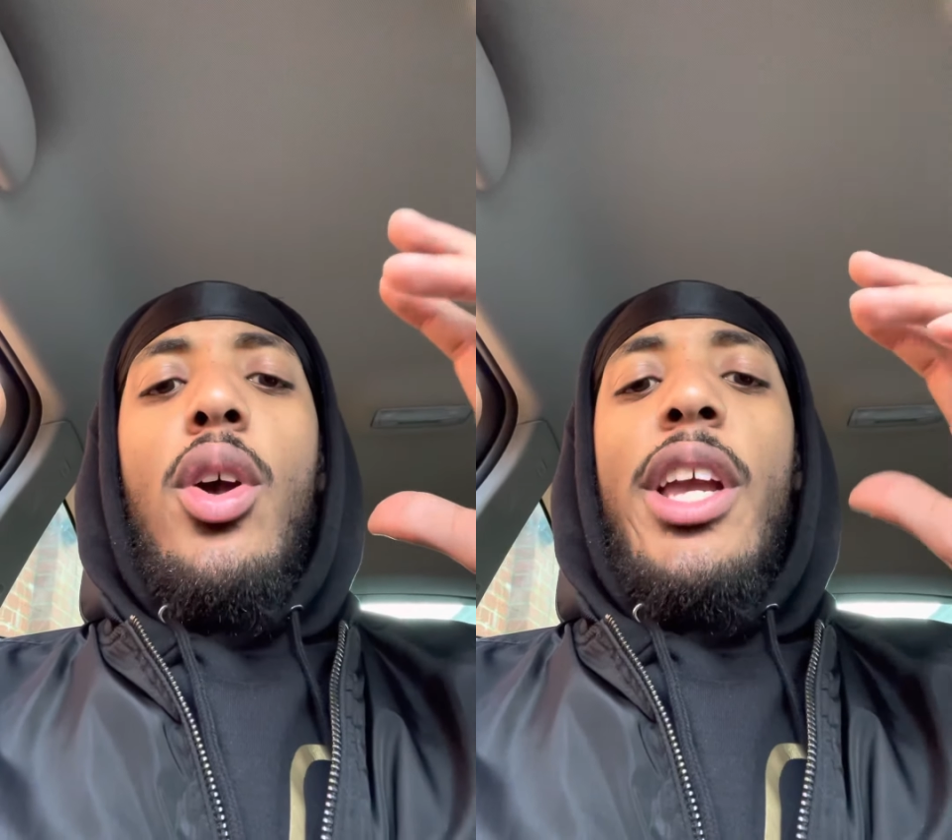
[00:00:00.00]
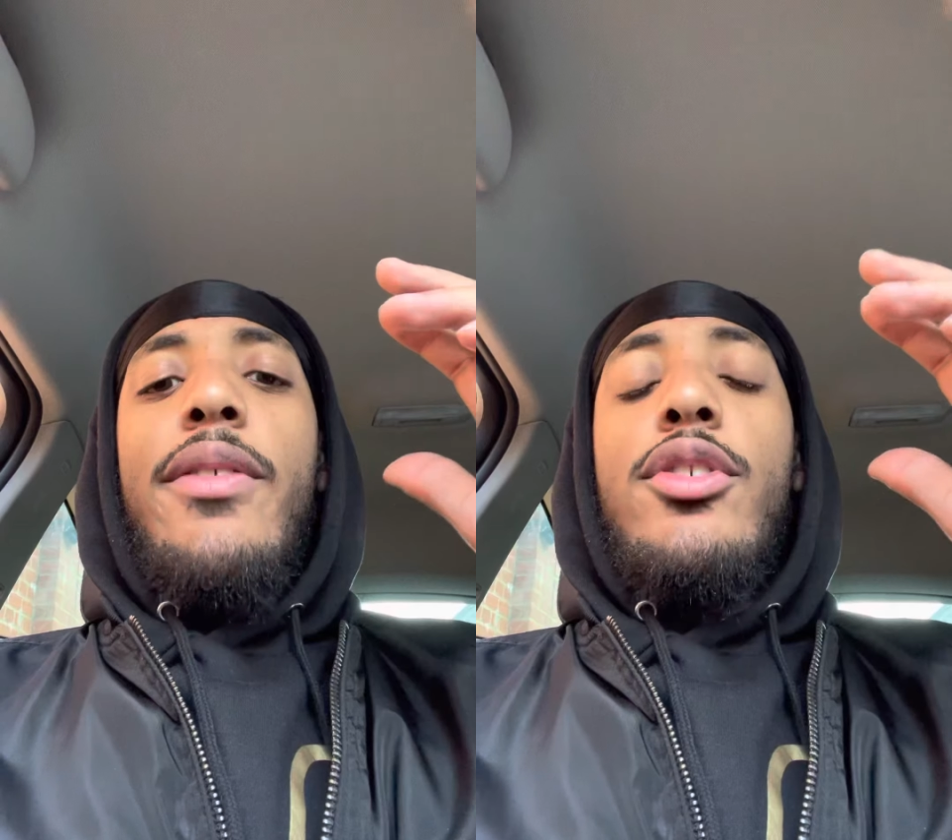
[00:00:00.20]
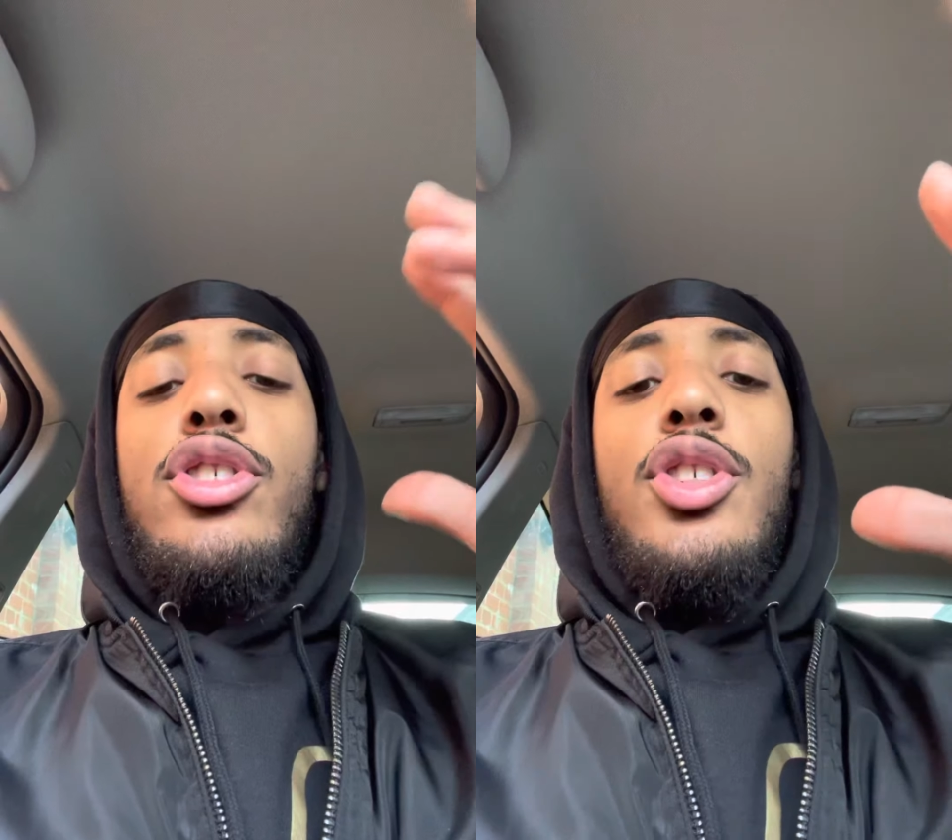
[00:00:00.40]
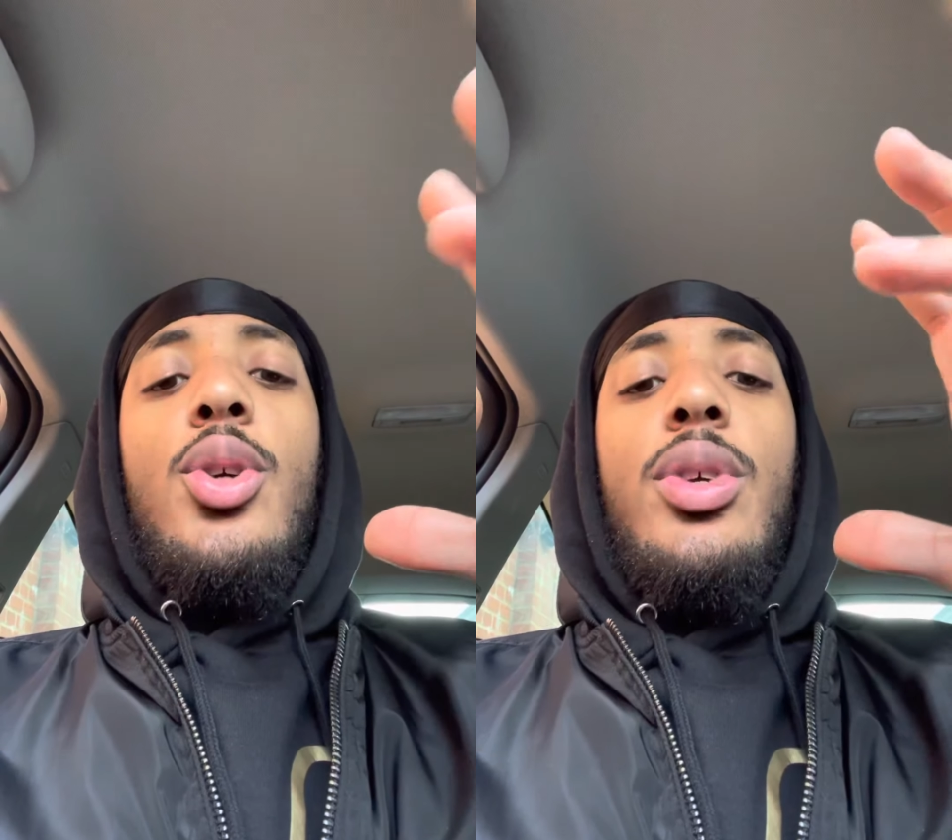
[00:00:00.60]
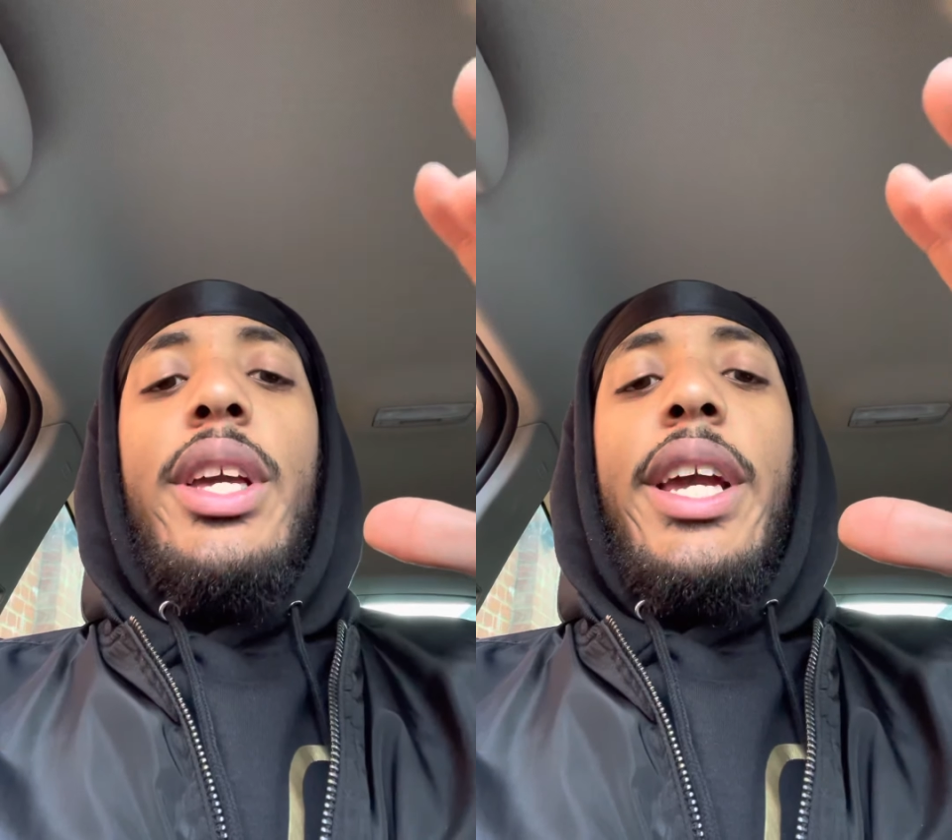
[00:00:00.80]
even 2
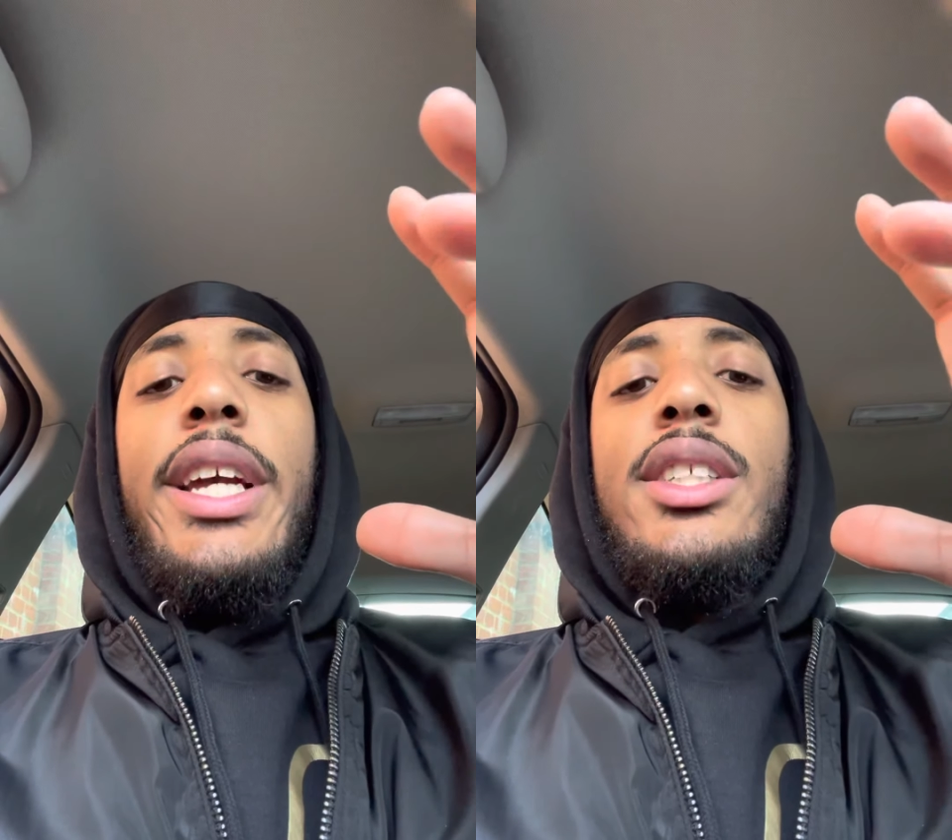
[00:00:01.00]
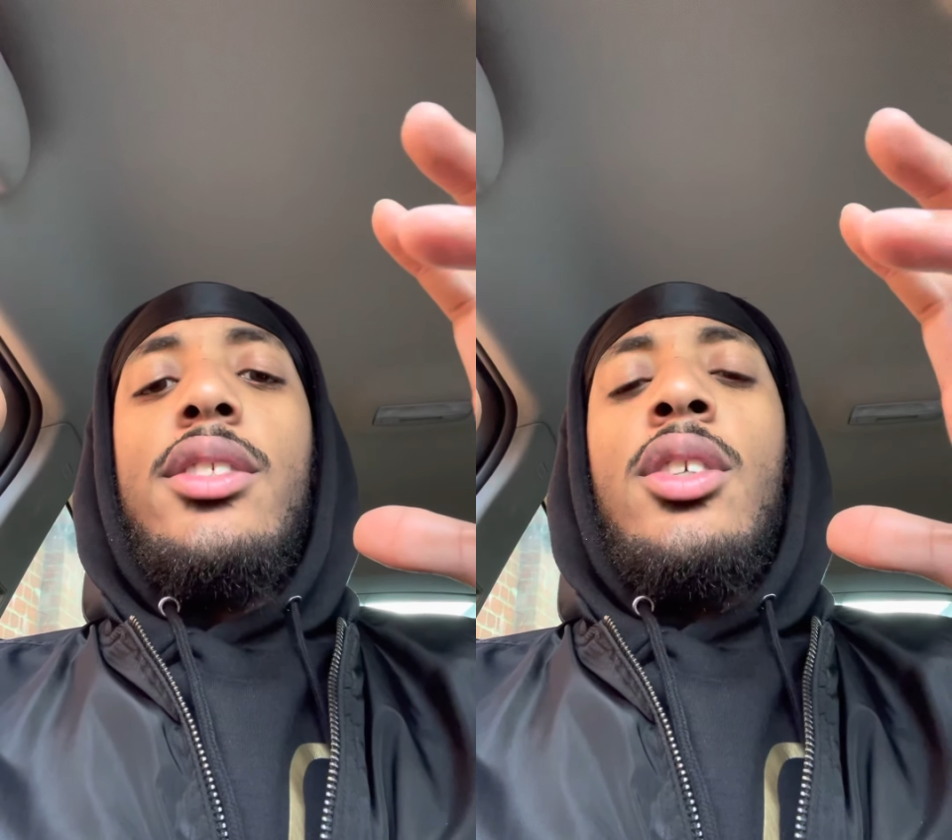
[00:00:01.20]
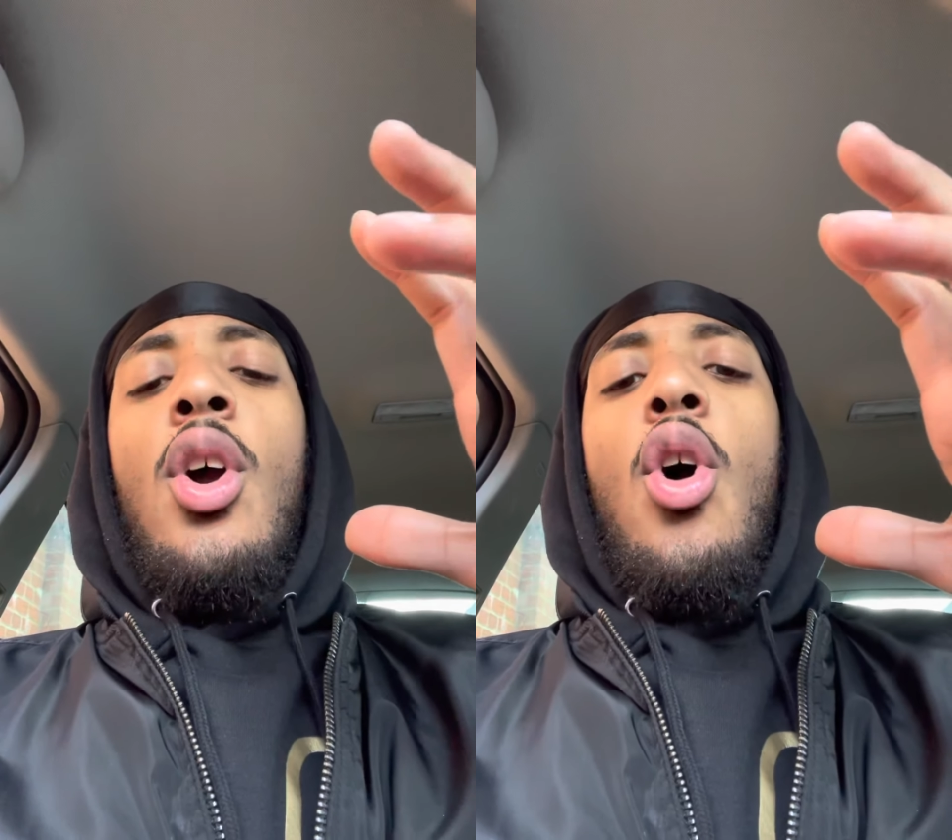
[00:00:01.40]
years